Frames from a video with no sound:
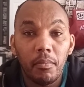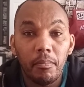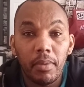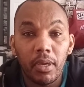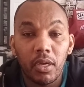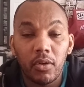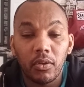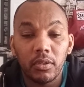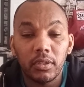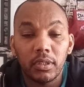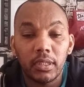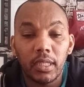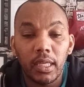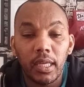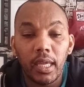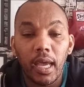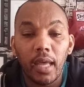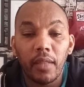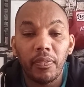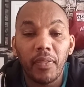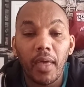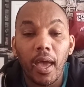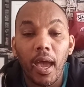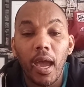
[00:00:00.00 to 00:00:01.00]
because they
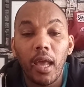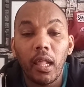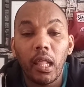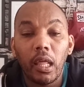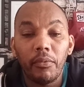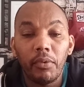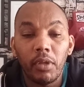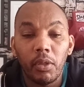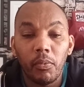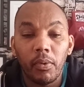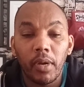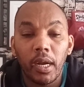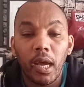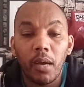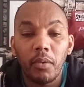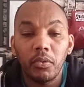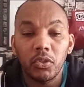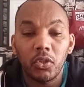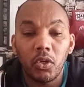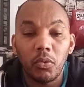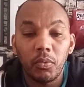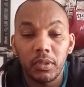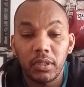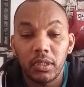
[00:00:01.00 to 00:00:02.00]
had that highlight reel where I
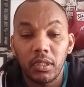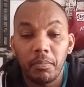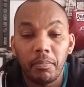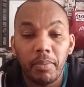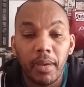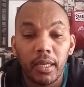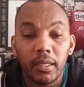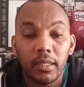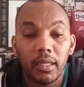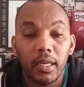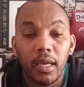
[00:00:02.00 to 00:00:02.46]
was always the bad